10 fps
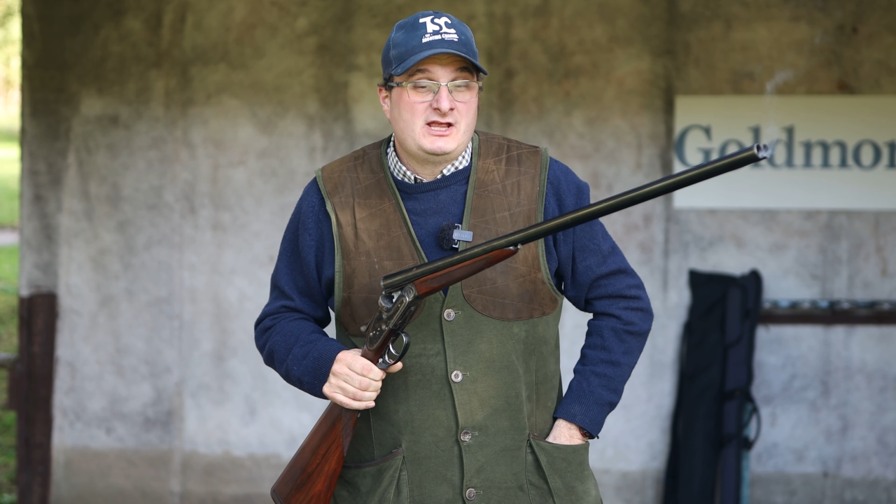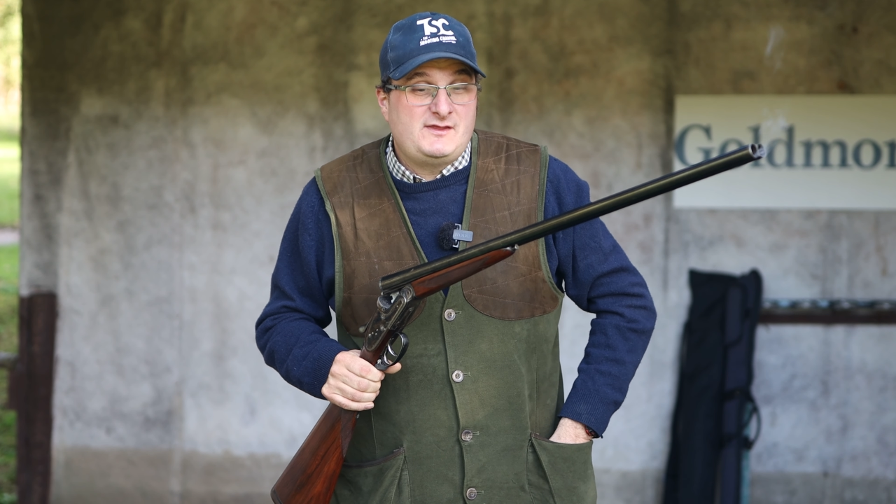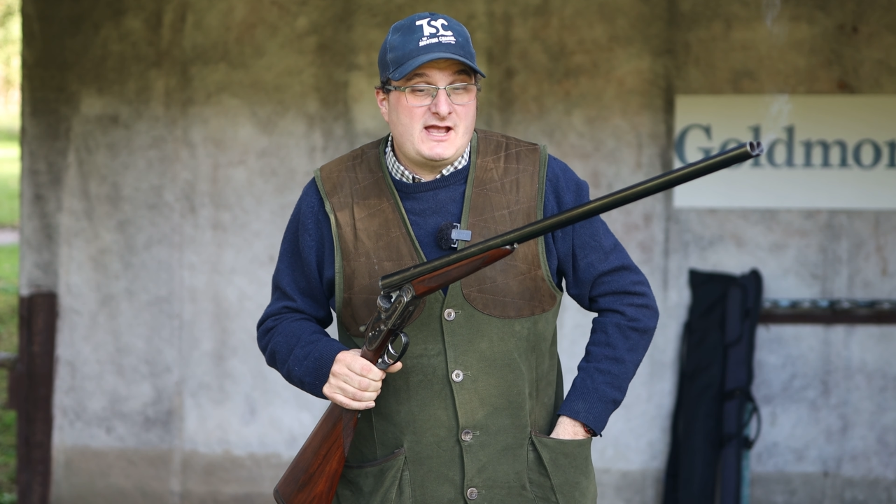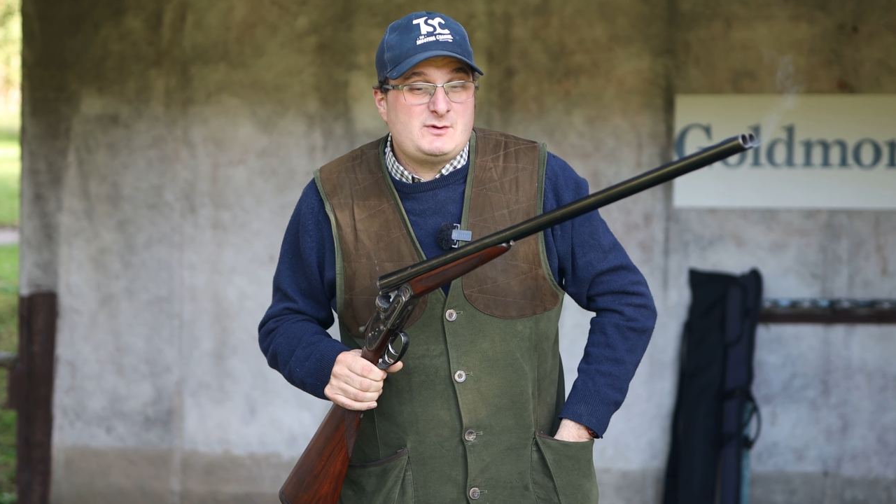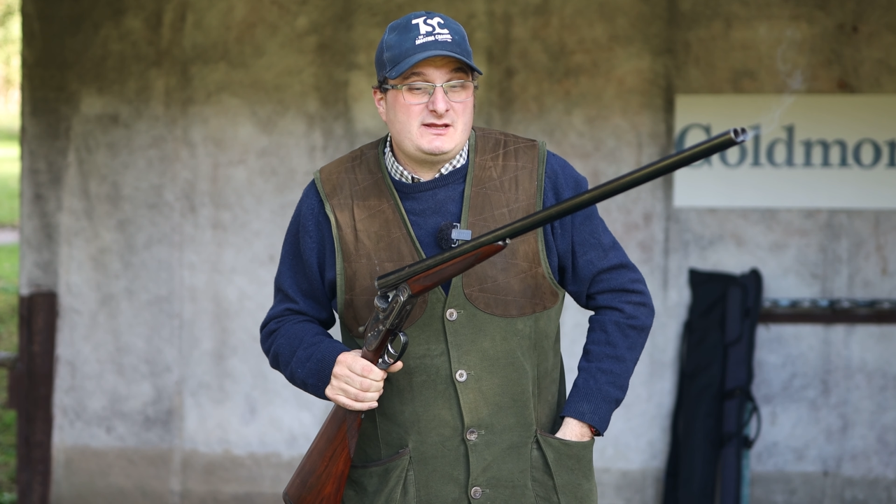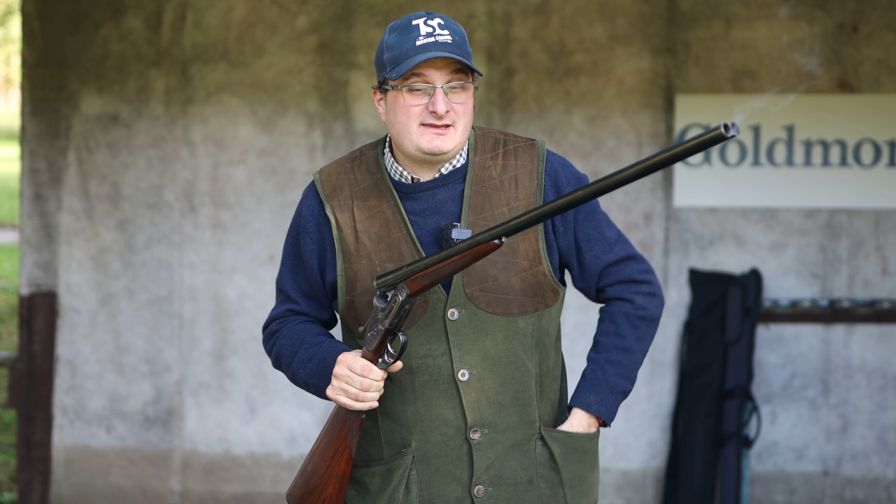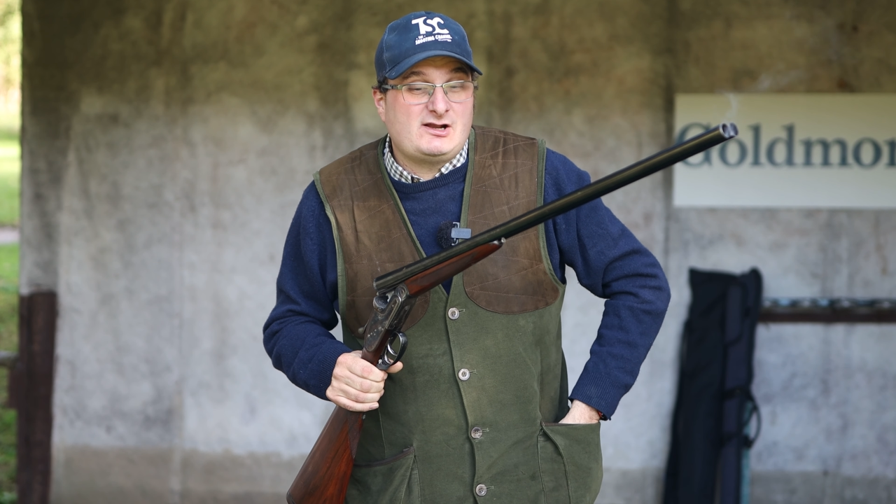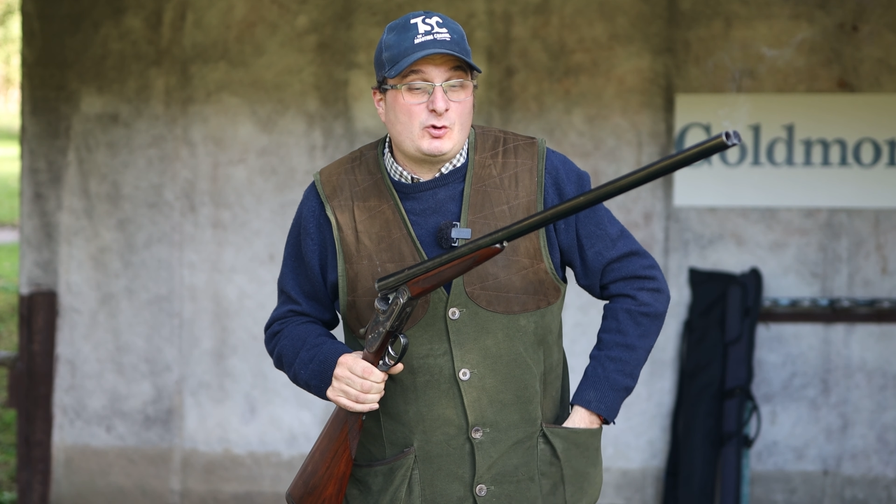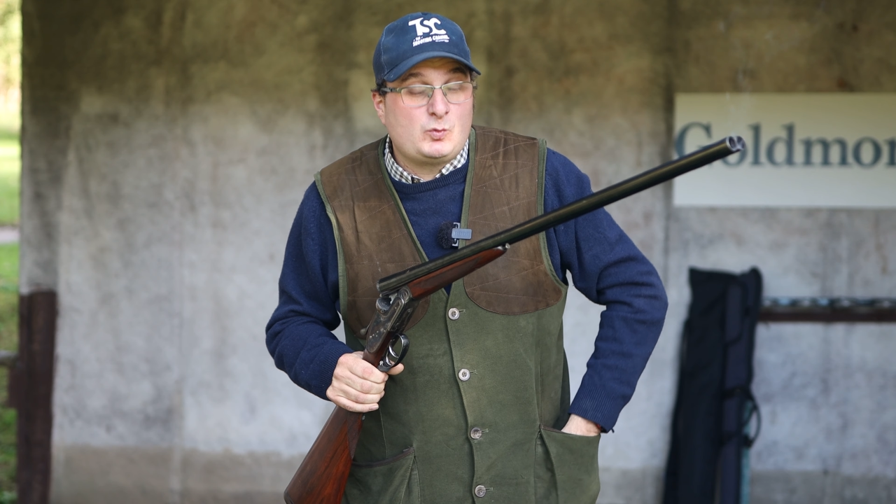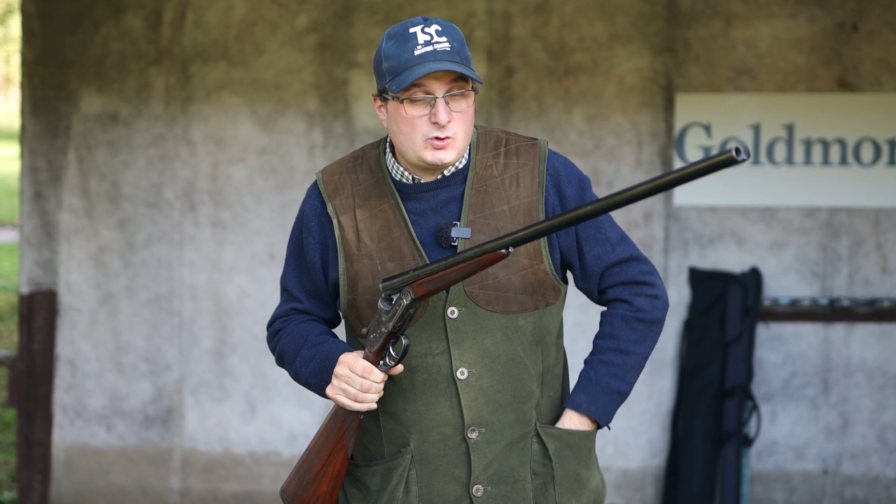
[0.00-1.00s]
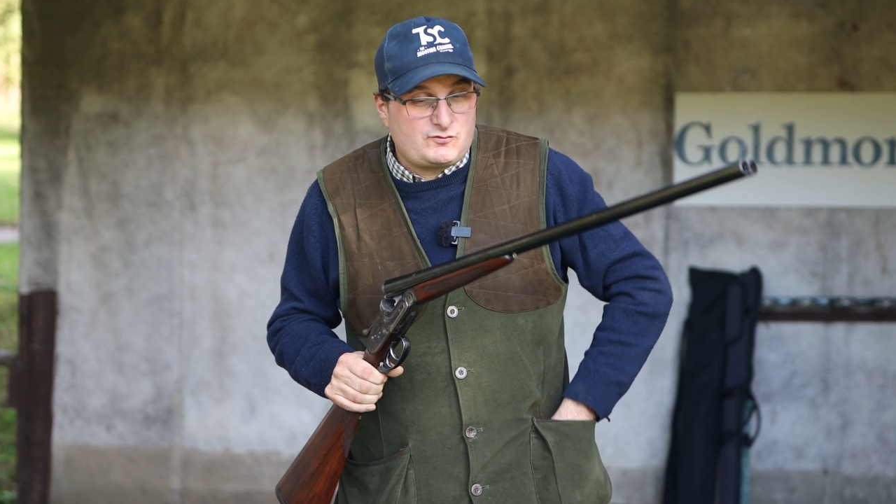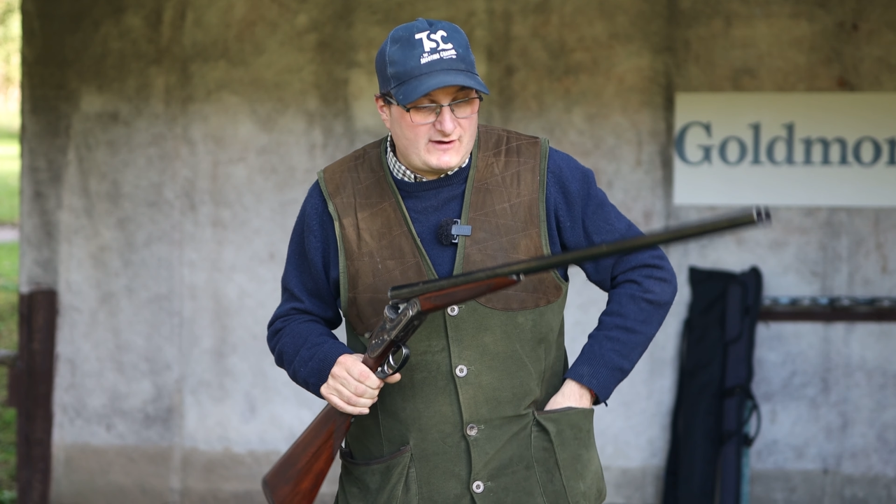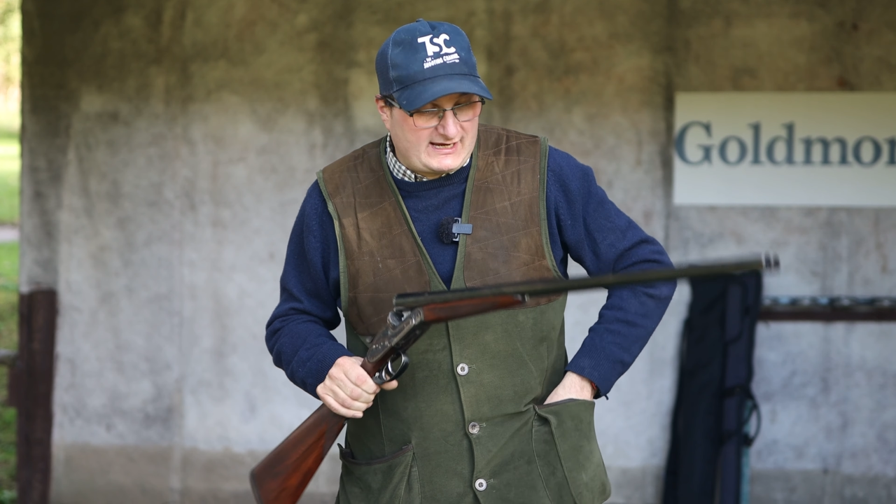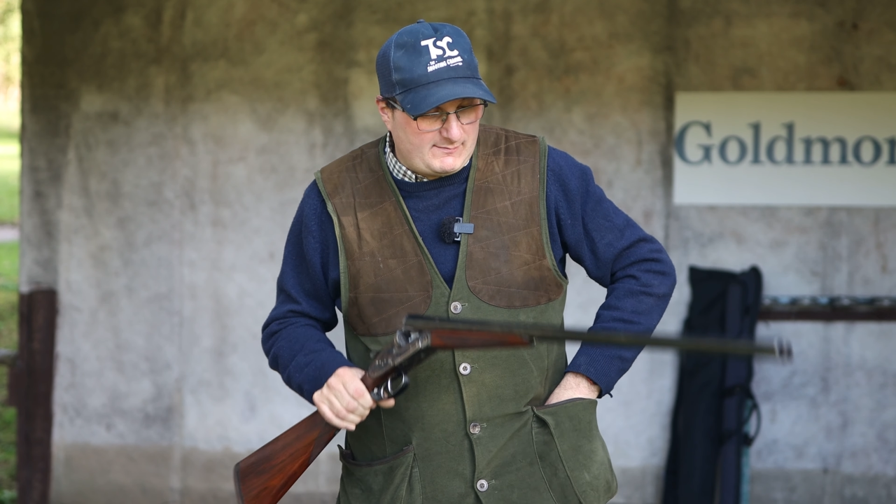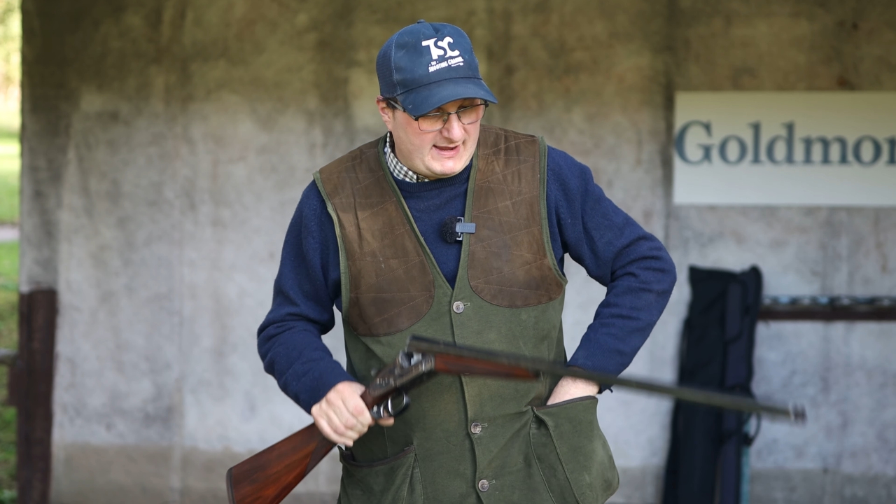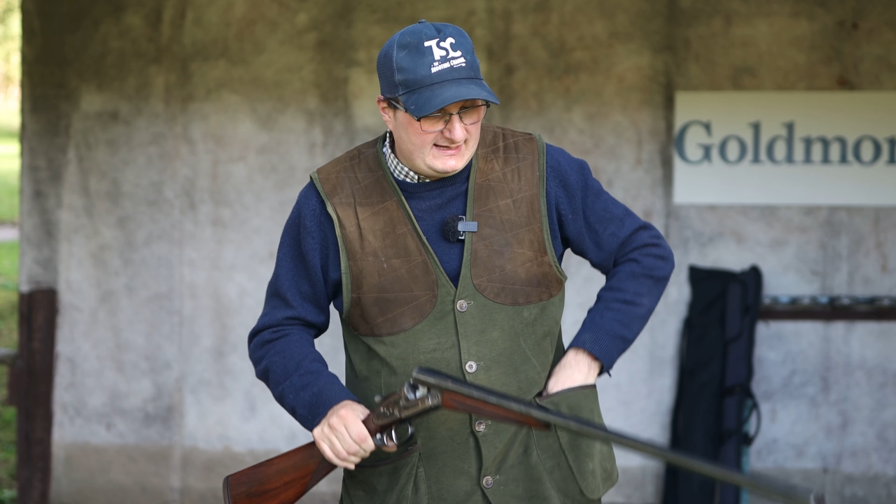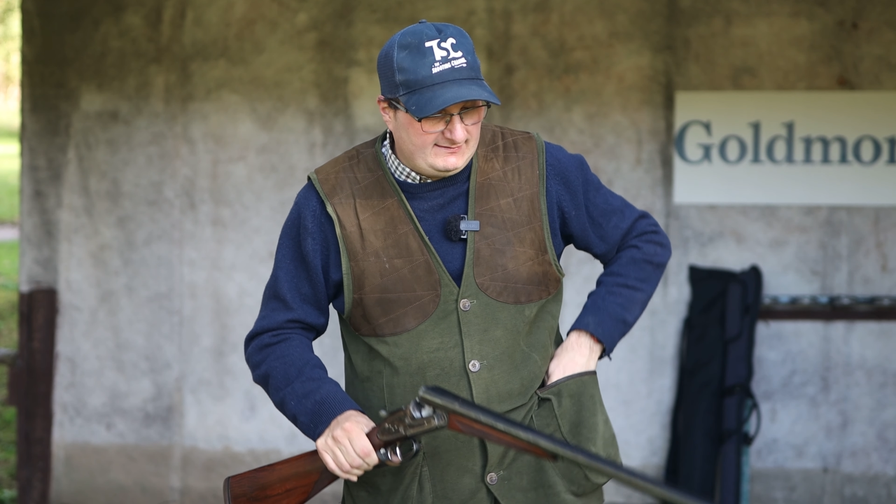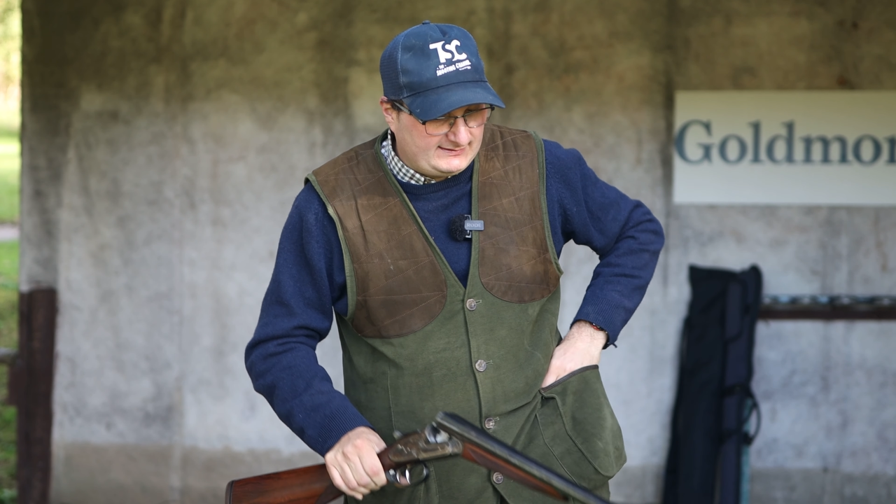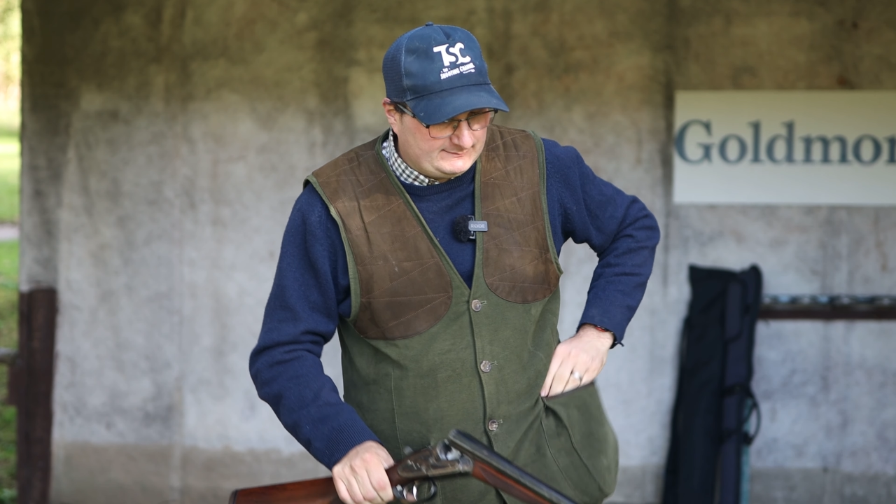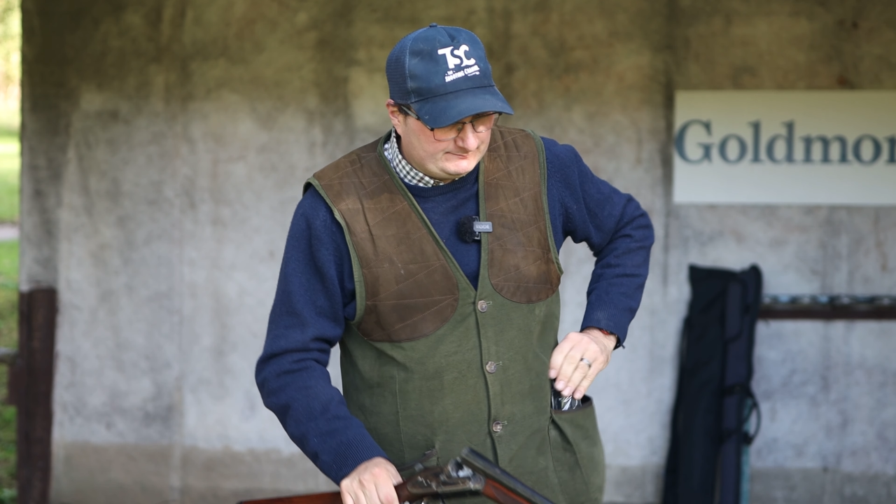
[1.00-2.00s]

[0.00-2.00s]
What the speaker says: The only thing I would recommend